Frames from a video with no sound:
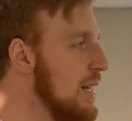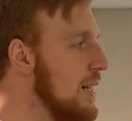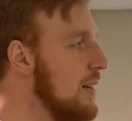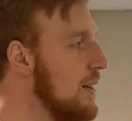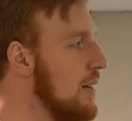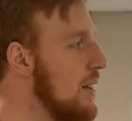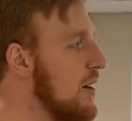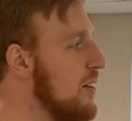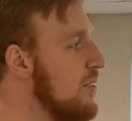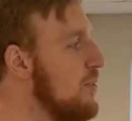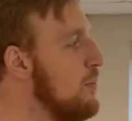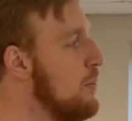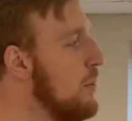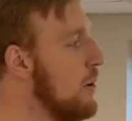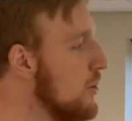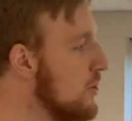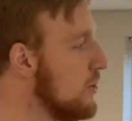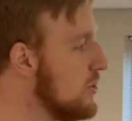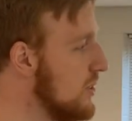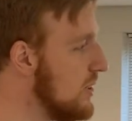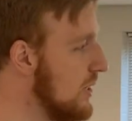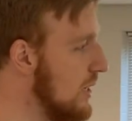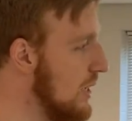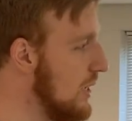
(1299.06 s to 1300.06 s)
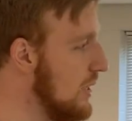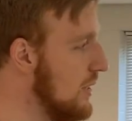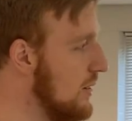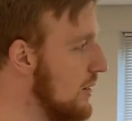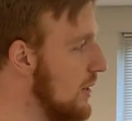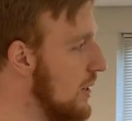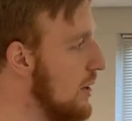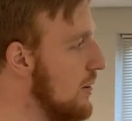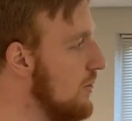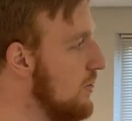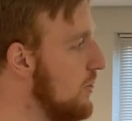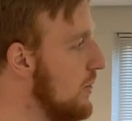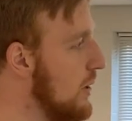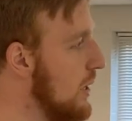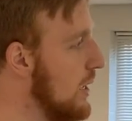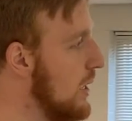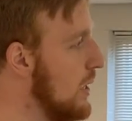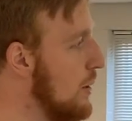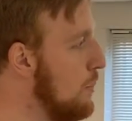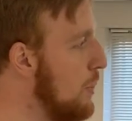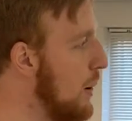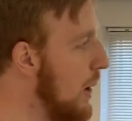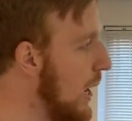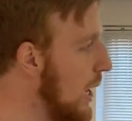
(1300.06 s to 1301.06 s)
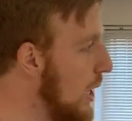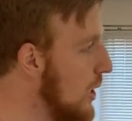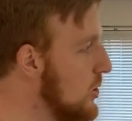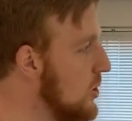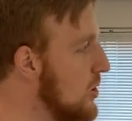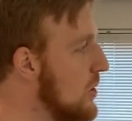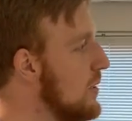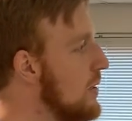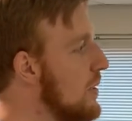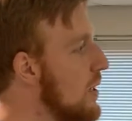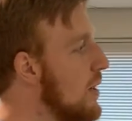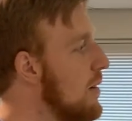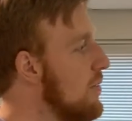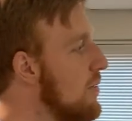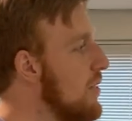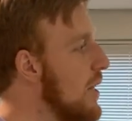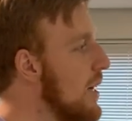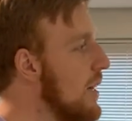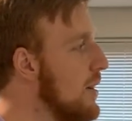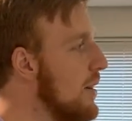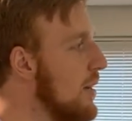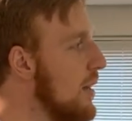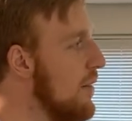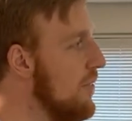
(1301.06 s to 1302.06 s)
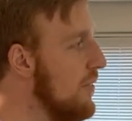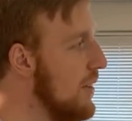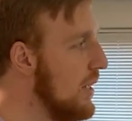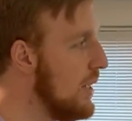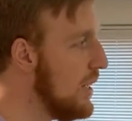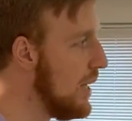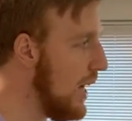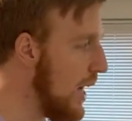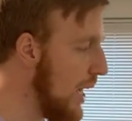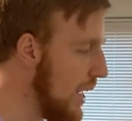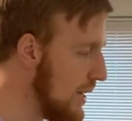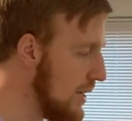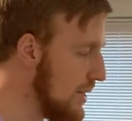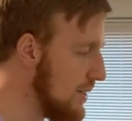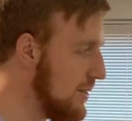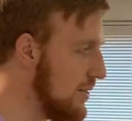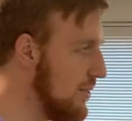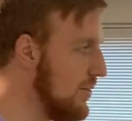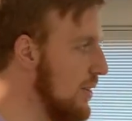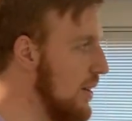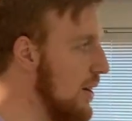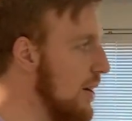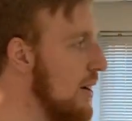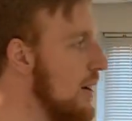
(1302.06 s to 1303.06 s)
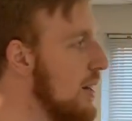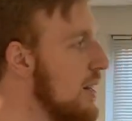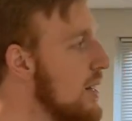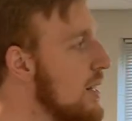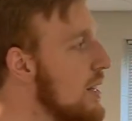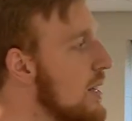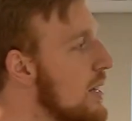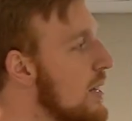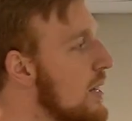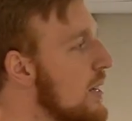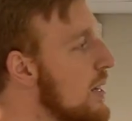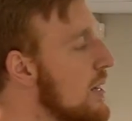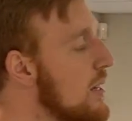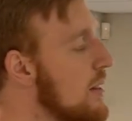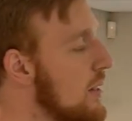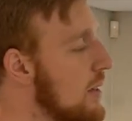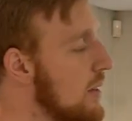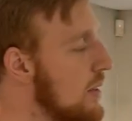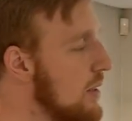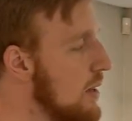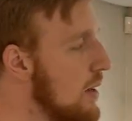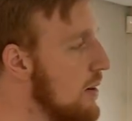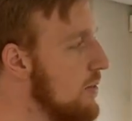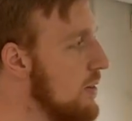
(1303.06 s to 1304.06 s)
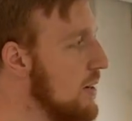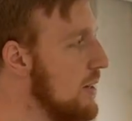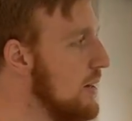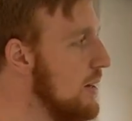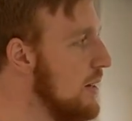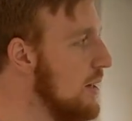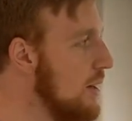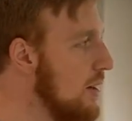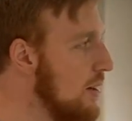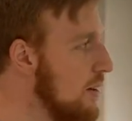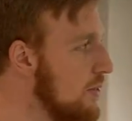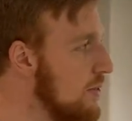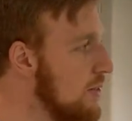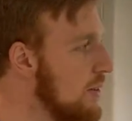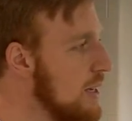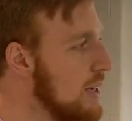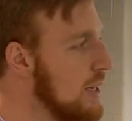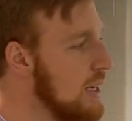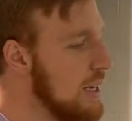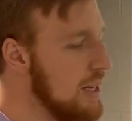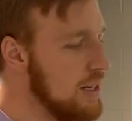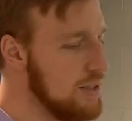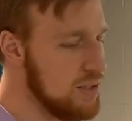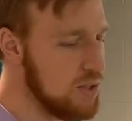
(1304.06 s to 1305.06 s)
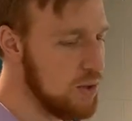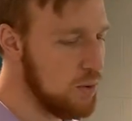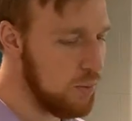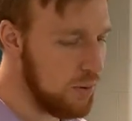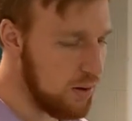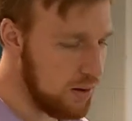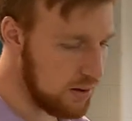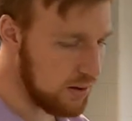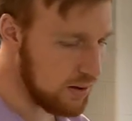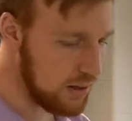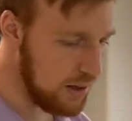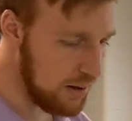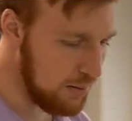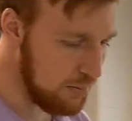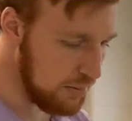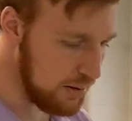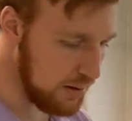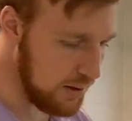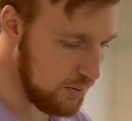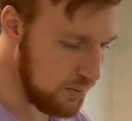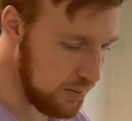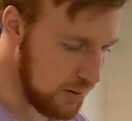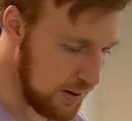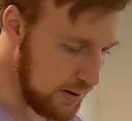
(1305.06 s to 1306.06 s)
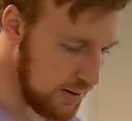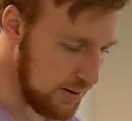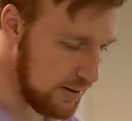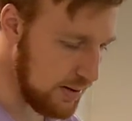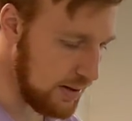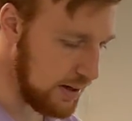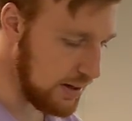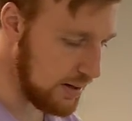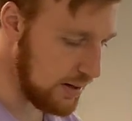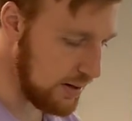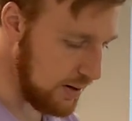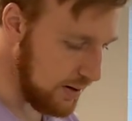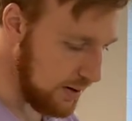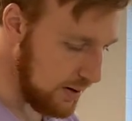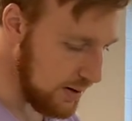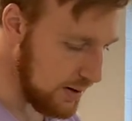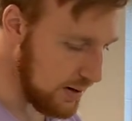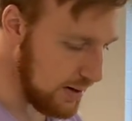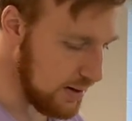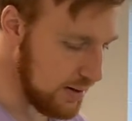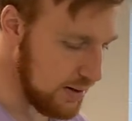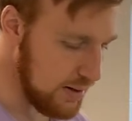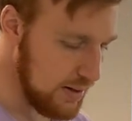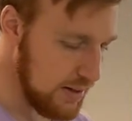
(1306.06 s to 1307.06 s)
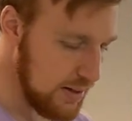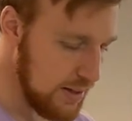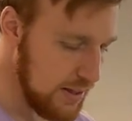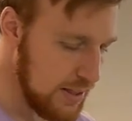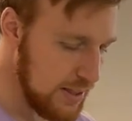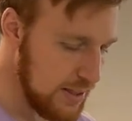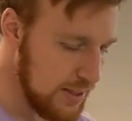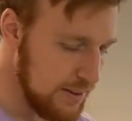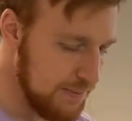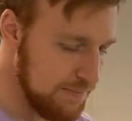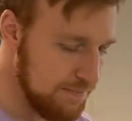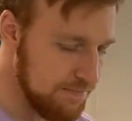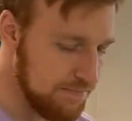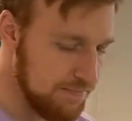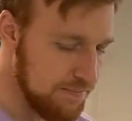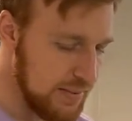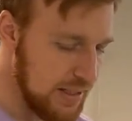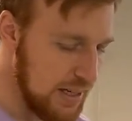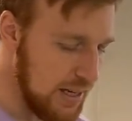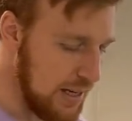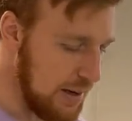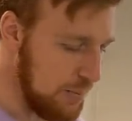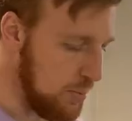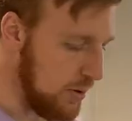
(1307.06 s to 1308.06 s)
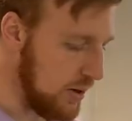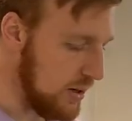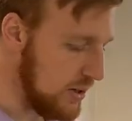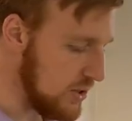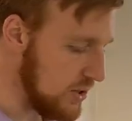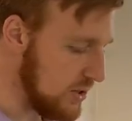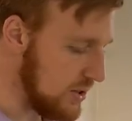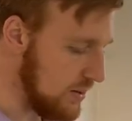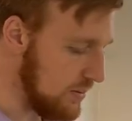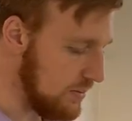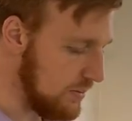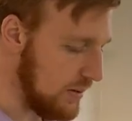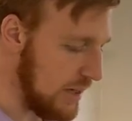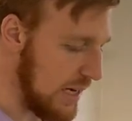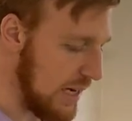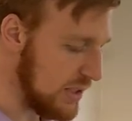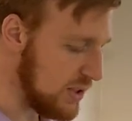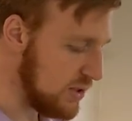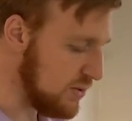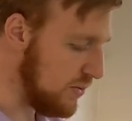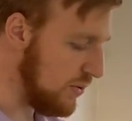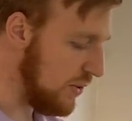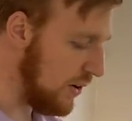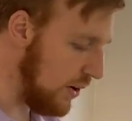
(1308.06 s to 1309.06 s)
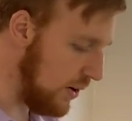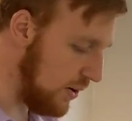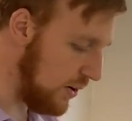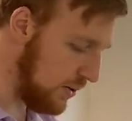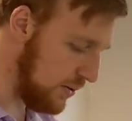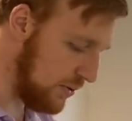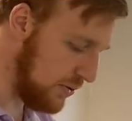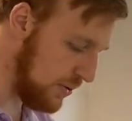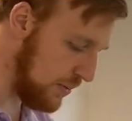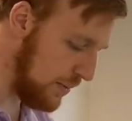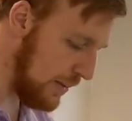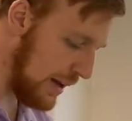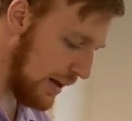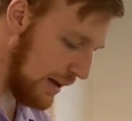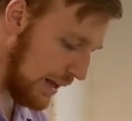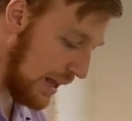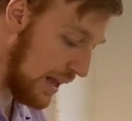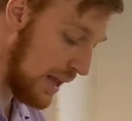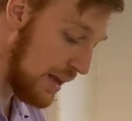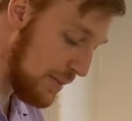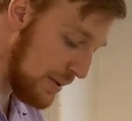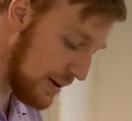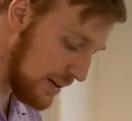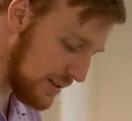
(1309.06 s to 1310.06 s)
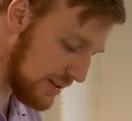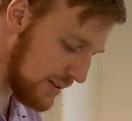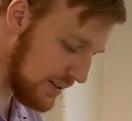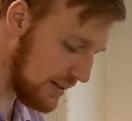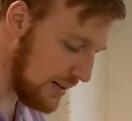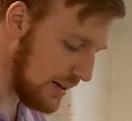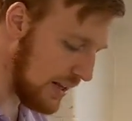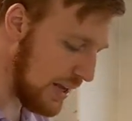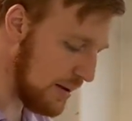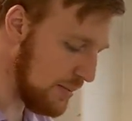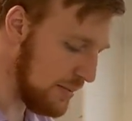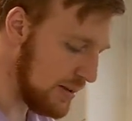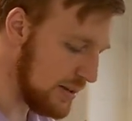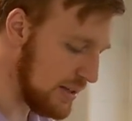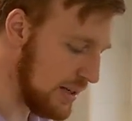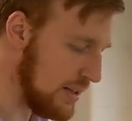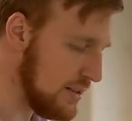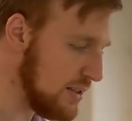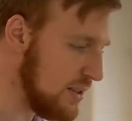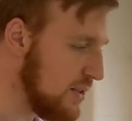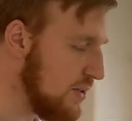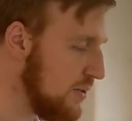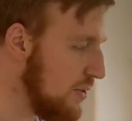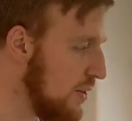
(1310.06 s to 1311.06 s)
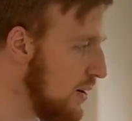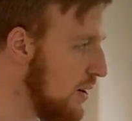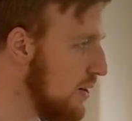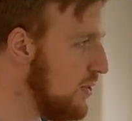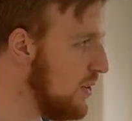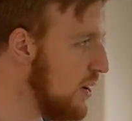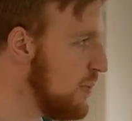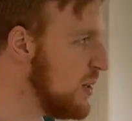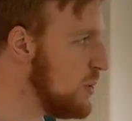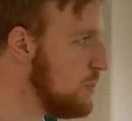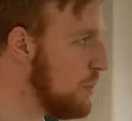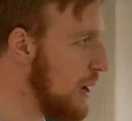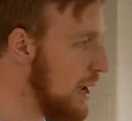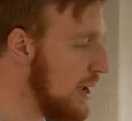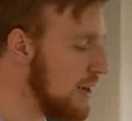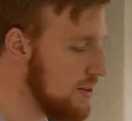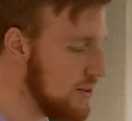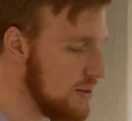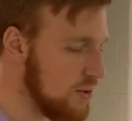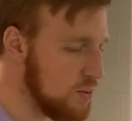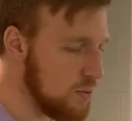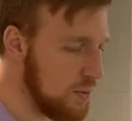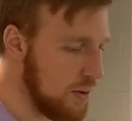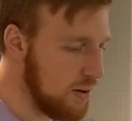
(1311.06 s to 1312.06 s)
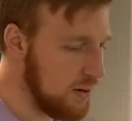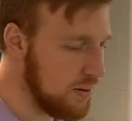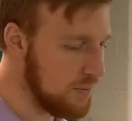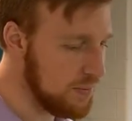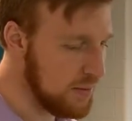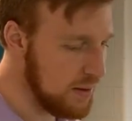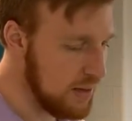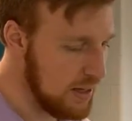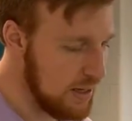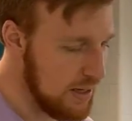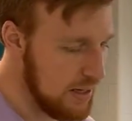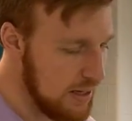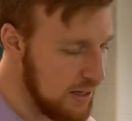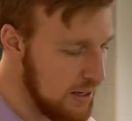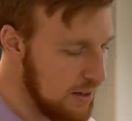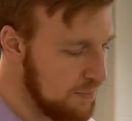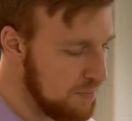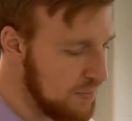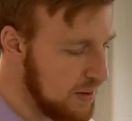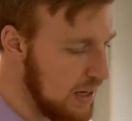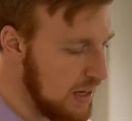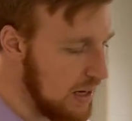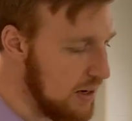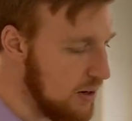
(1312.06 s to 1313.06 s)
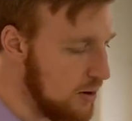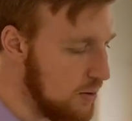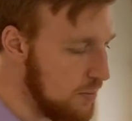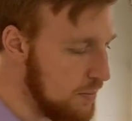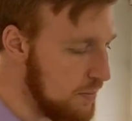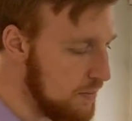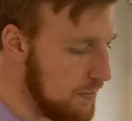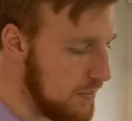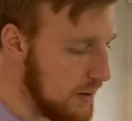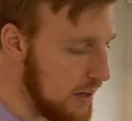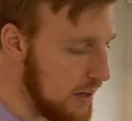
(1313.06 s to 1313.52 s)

love mercy, love compassion, love that loving kindness of God, that covenant love, and to walk humbly with thy God. I preached last fall from Amos, and Amos has this very famous passage where, you know,